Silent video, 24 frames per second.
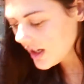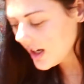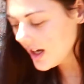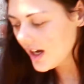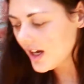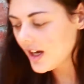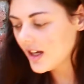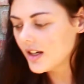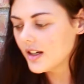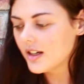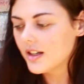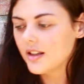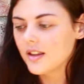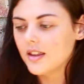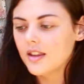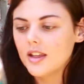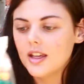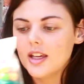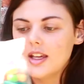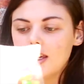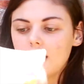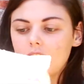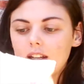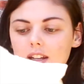And
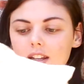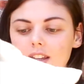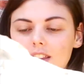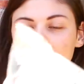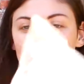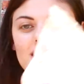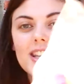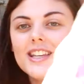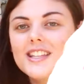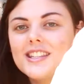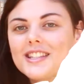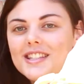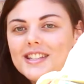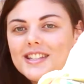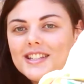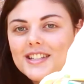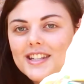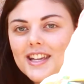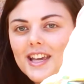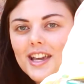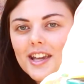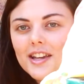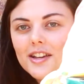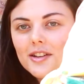then this is
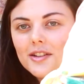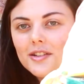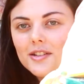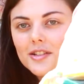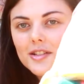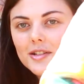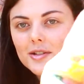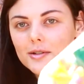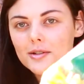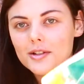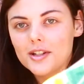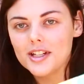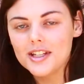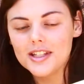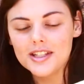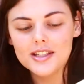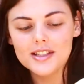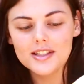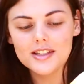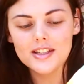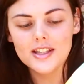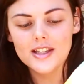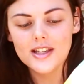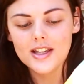Tango's
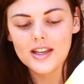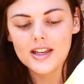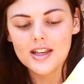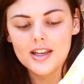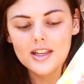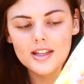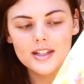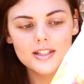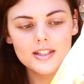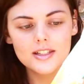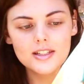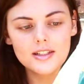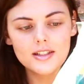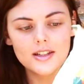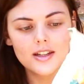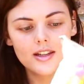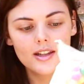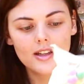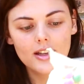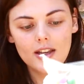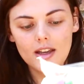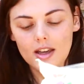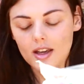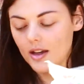toys.
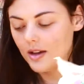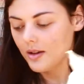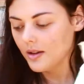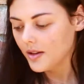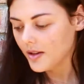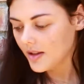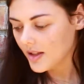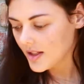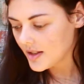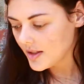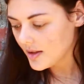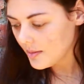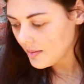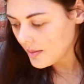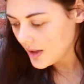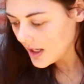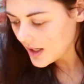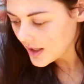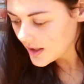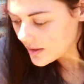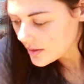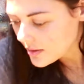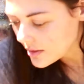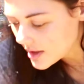These are
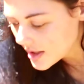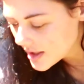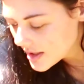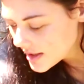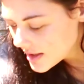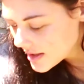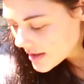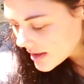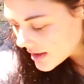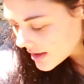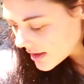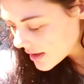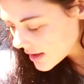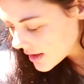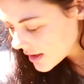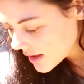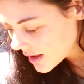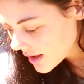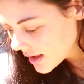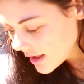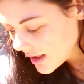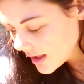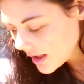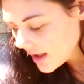my toys.
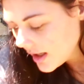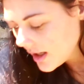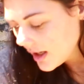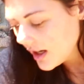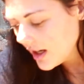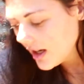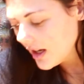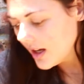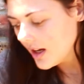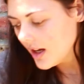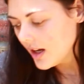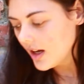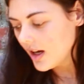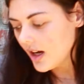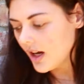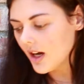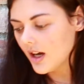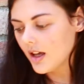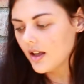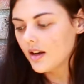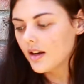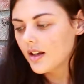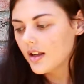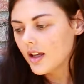
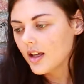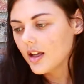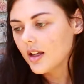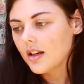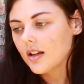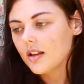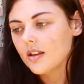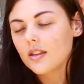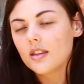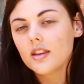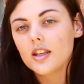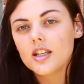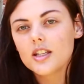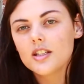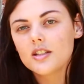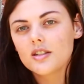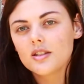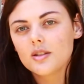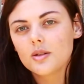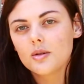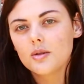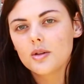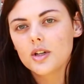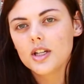And then
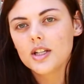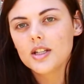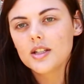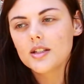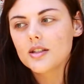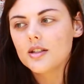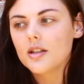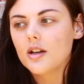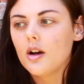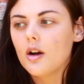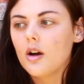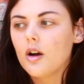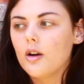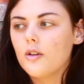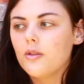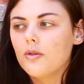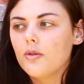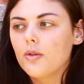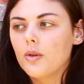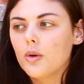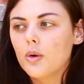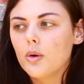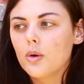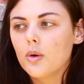these toys are
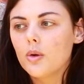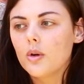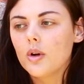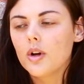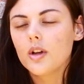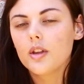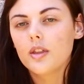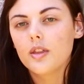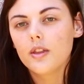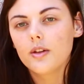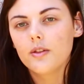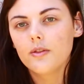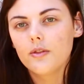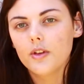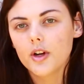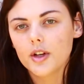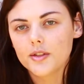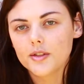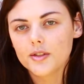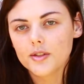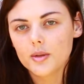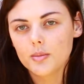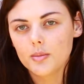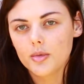for the
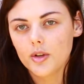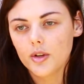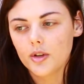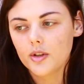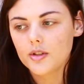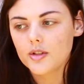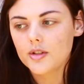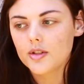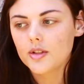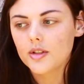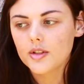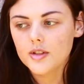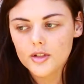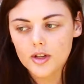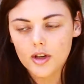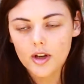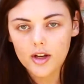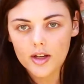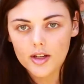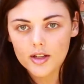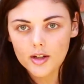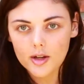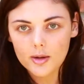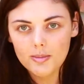foster birds. So
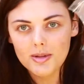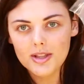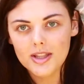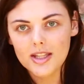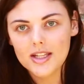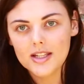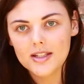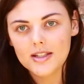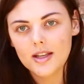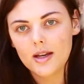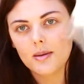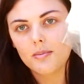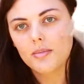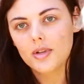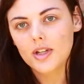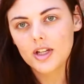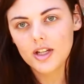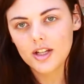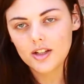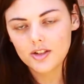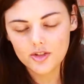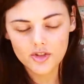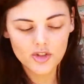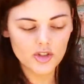I can open these up
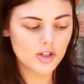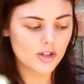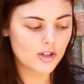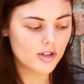and show